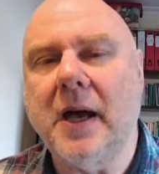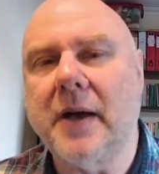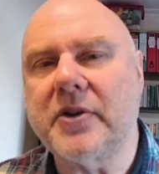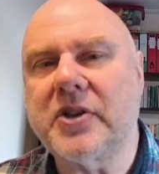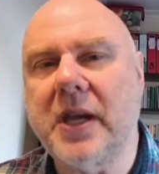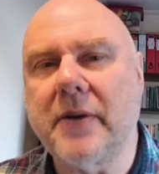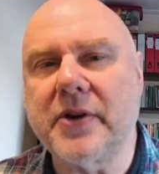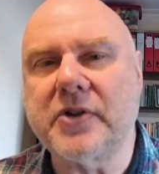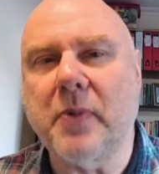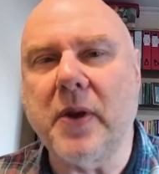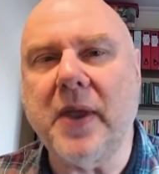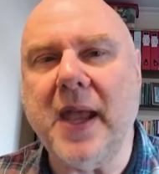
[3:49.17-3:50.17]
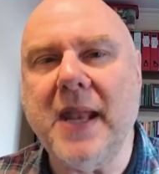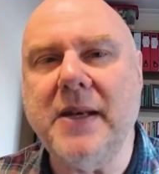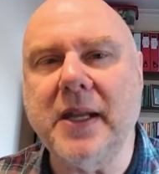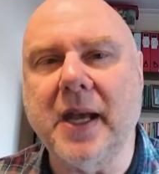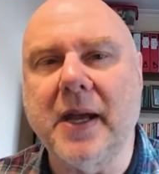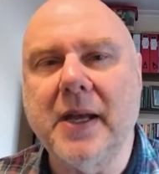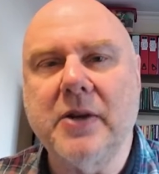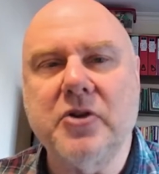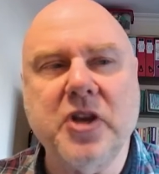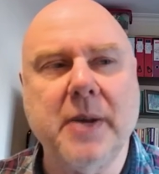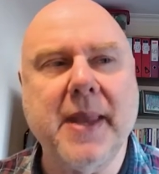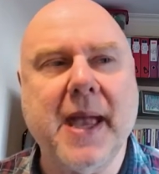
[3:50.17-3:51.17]
series with India.
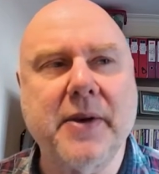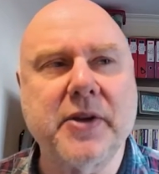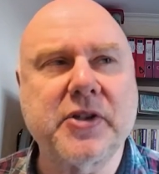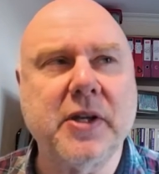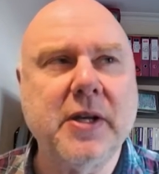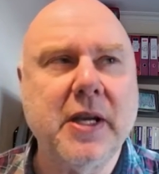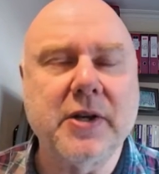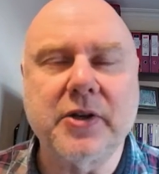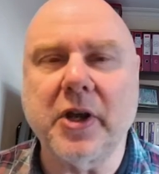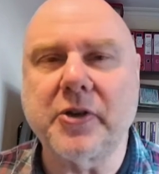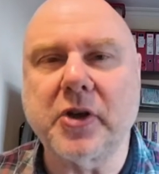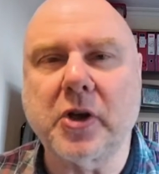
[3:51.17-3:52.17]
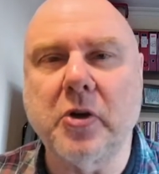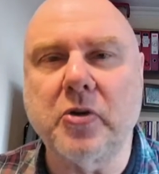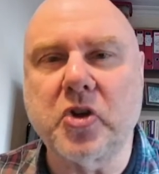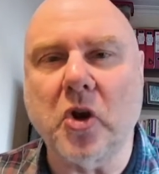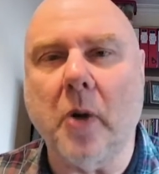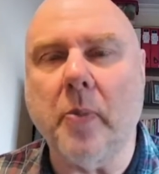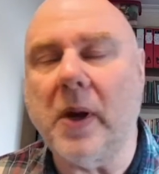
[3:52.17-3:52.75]
Jimmy Anderson does a good job.